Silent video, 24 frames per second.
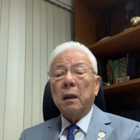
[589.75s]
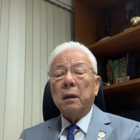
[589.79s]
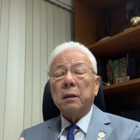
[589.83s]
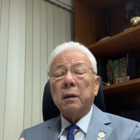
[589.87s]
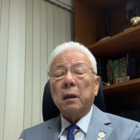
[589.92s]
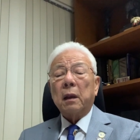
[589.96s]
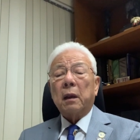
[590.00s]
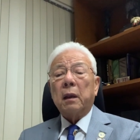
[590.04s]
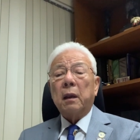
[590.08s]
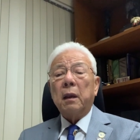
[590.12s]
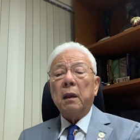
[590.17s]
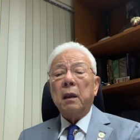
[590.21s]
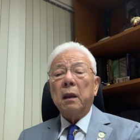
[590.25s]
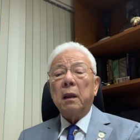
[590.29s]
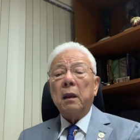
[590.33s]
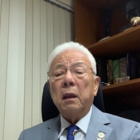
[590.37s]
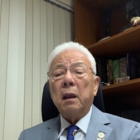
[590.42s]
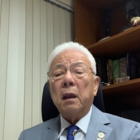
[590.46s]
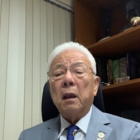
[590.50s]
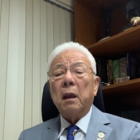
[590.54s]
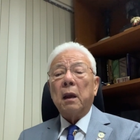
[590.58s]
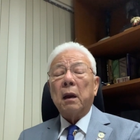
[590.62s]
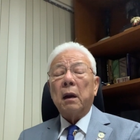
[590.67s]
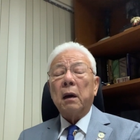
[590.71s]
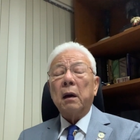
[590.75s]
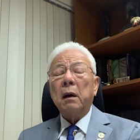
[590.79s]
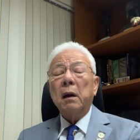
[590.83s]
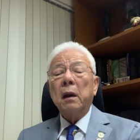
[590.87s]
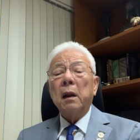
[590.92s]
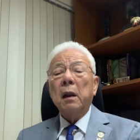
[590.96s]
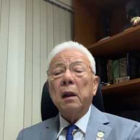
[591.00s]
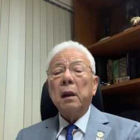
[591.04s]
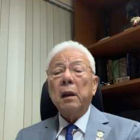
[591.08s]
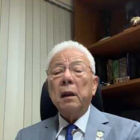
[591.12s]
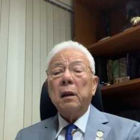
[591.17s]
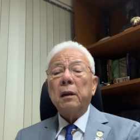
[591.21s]
the key here
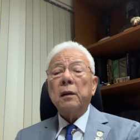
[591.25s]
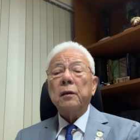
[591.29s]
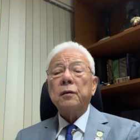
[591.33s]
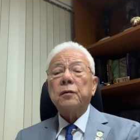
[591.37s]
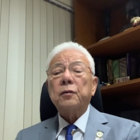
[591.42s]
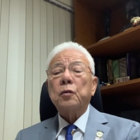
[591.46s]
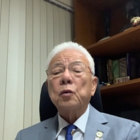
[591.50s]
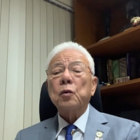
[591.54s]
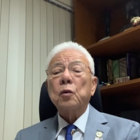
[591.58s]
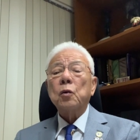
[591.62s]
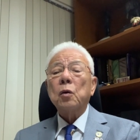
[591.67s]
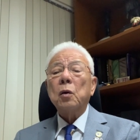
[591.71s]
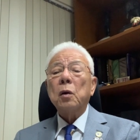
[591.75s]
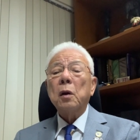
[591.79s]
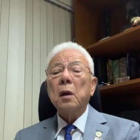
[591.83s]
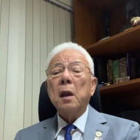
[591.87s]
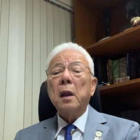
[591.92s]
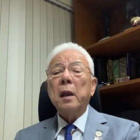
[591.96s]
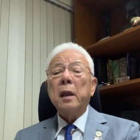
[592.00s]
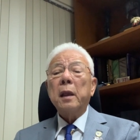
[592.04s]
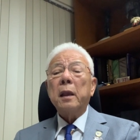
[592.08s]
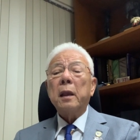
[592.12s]
is to